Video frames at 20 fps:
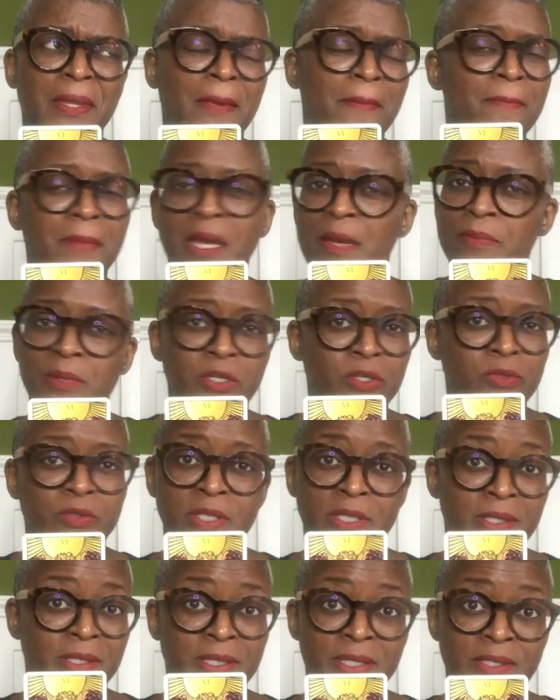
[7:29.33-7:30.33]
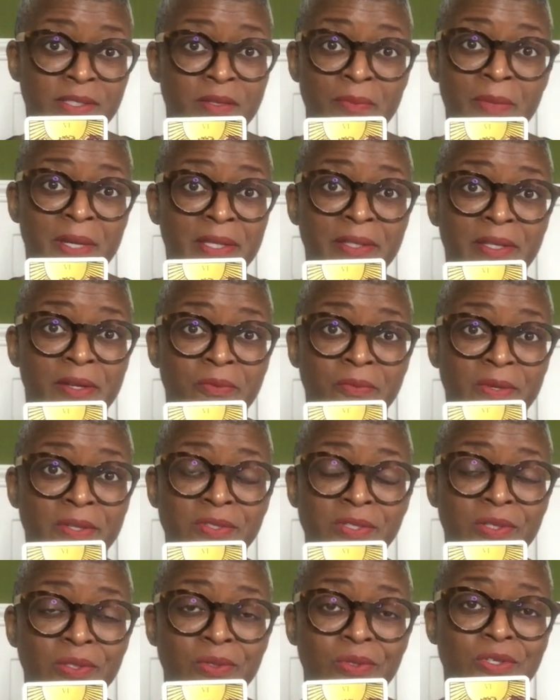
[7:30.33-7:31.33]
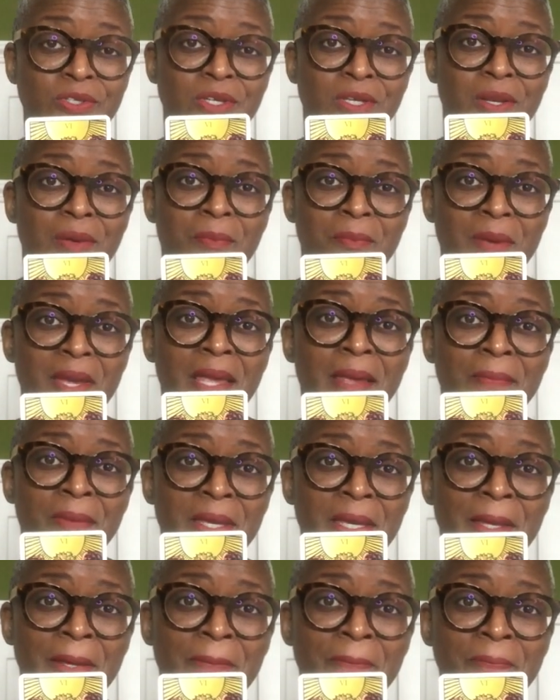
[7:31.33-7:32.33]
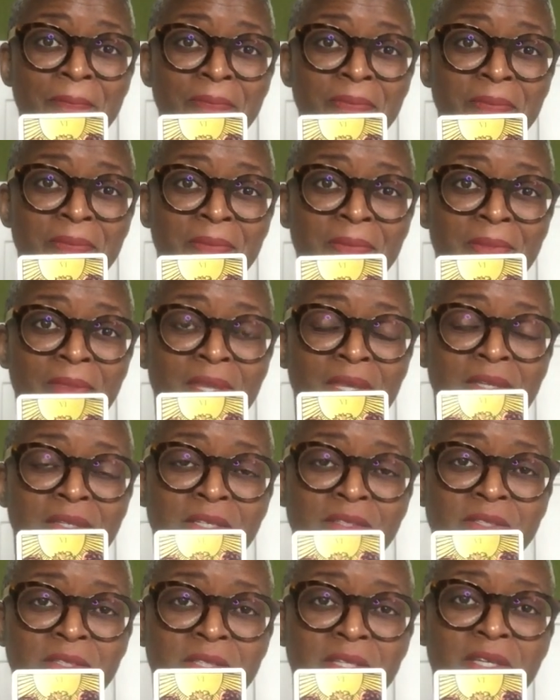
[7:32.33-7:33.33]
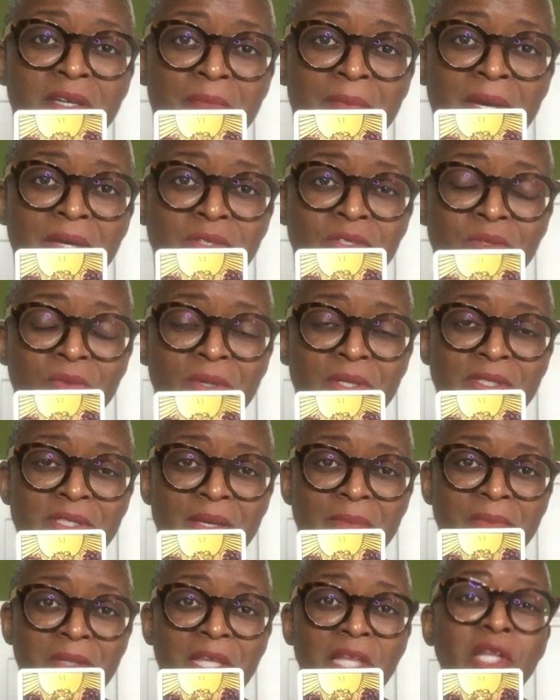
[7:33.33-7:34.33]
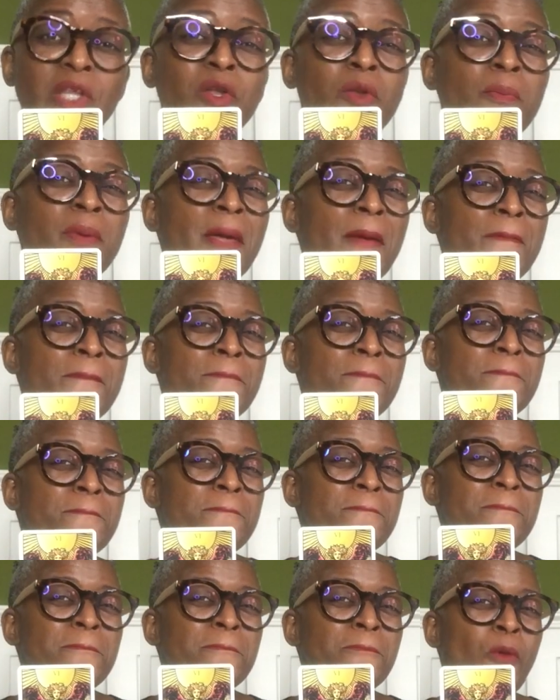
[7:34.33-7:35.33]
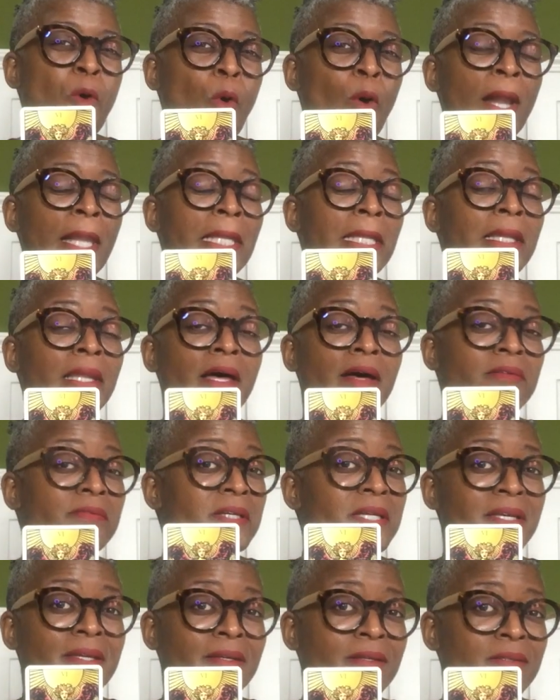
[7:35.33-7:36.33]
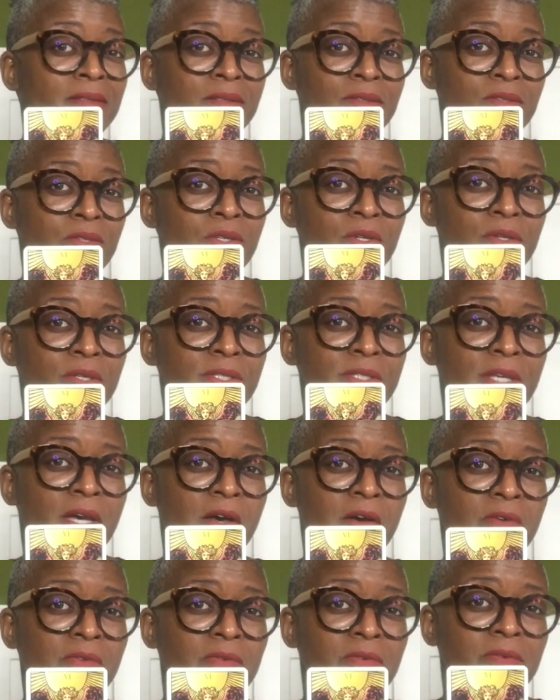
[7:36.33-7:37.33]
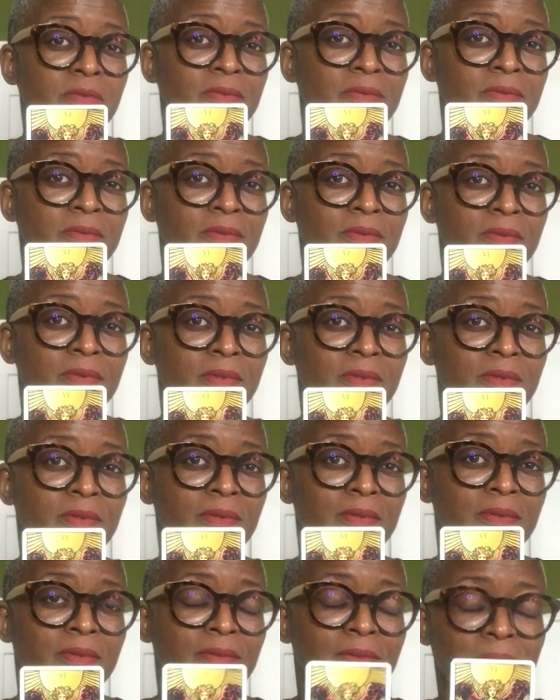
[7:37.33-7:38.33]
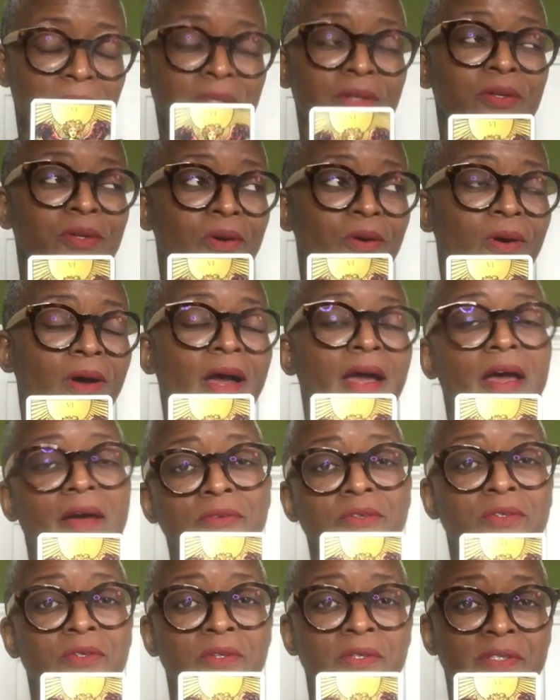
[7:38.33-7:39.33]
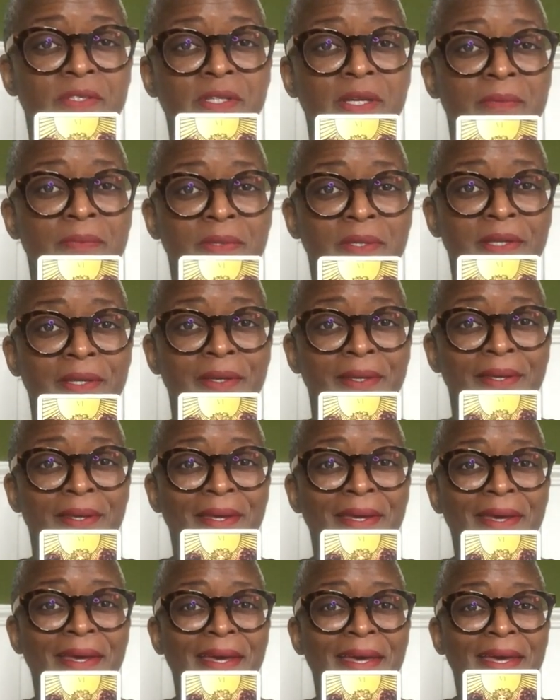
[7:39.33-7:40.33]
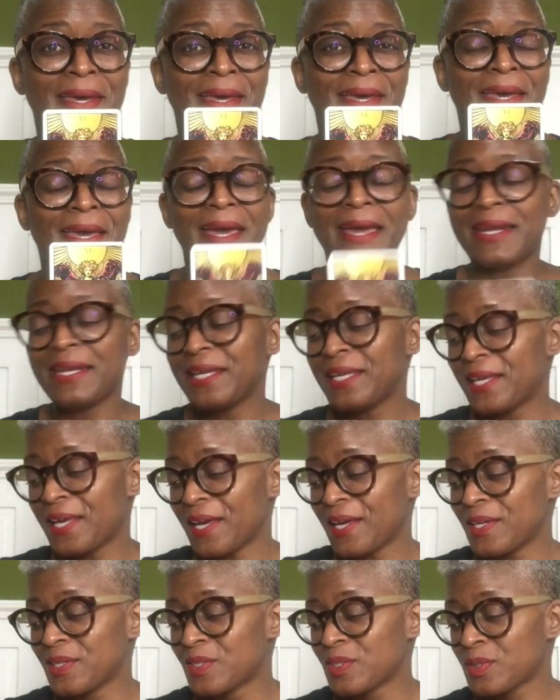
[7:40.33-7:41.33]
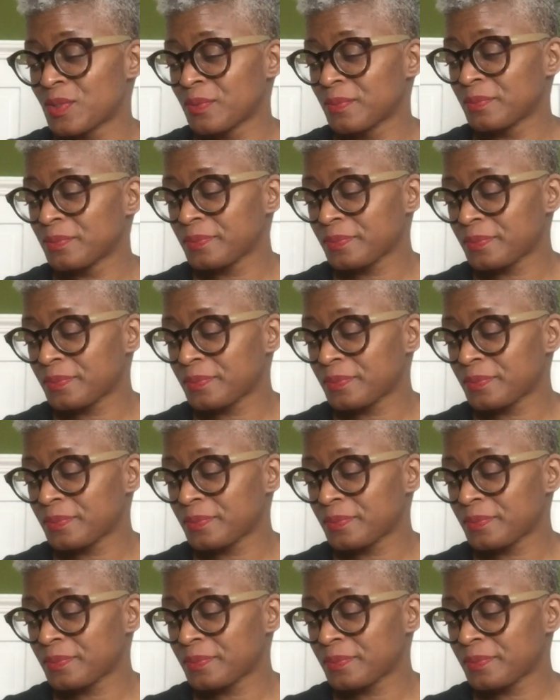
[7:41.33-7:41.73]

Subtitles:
maybe you didn't need to make that resolution, and maybe you need to think about doing something a little bit more loving to yourself. I don't know. I have to do the same thing. In any case,